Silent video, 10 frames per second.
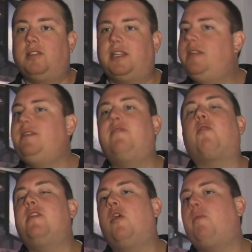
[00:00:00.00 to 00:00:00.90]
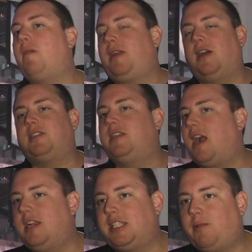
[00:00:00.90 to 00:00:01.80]
ones that you already know about because of the
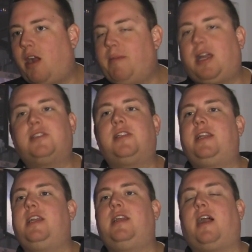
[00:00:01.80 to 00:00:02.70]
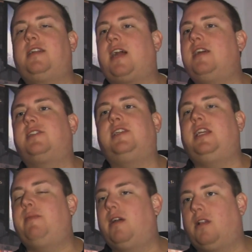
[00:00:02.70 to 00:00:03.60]
Dynasty Wire, because of the Dynasty
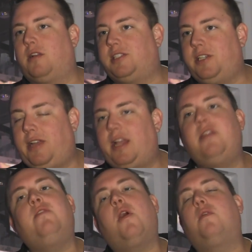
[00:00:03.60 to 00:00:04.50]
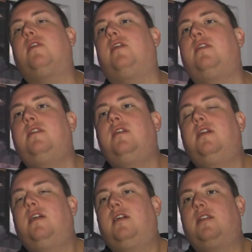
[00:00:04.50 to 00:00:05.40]
email alerts that you get. You know
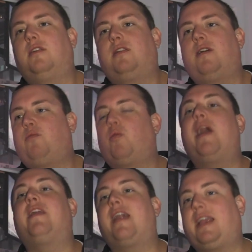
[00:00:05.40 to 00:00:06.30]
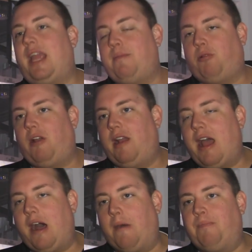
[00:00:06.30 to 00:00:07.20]
the way that game played
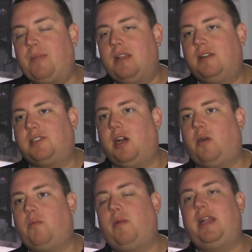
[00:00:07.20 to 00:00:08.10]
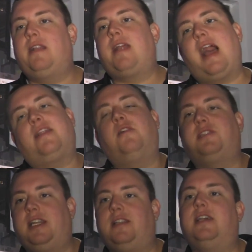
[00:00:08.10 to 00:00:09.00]
out. So we didn't add
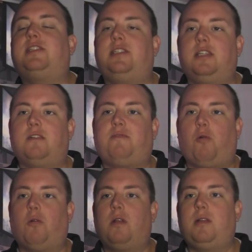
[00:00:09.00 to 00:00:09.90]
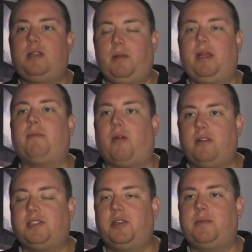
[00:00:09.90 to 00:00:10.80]
those in this year for being a
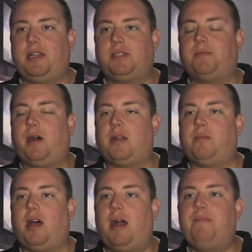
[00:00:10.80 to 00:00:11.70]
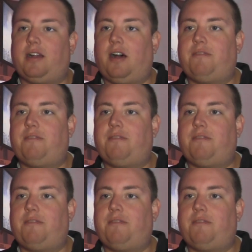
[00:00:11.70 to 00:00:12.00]
part of the studio updates in the bottom line.